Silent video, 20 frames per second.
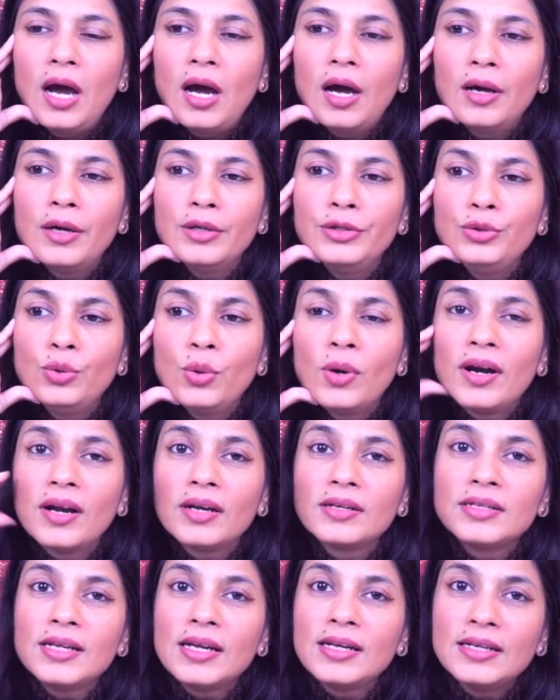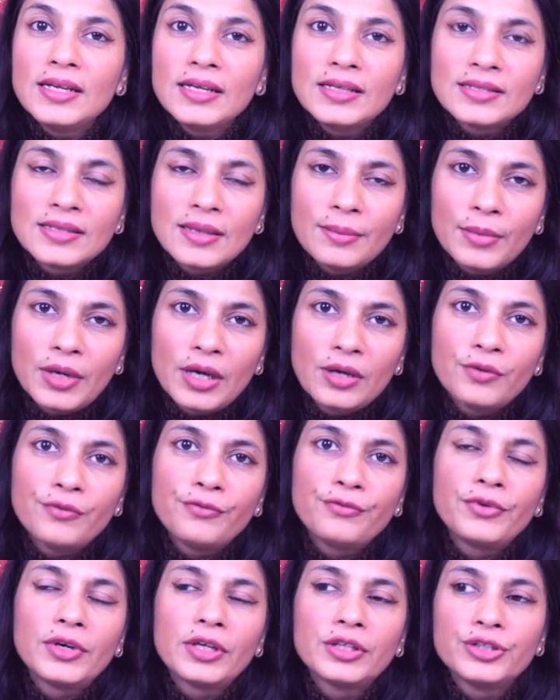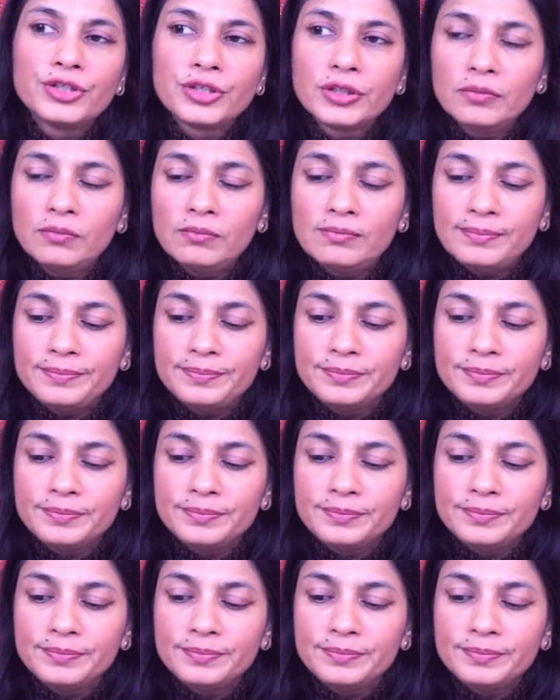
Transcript: Uh, you are attending some kind of function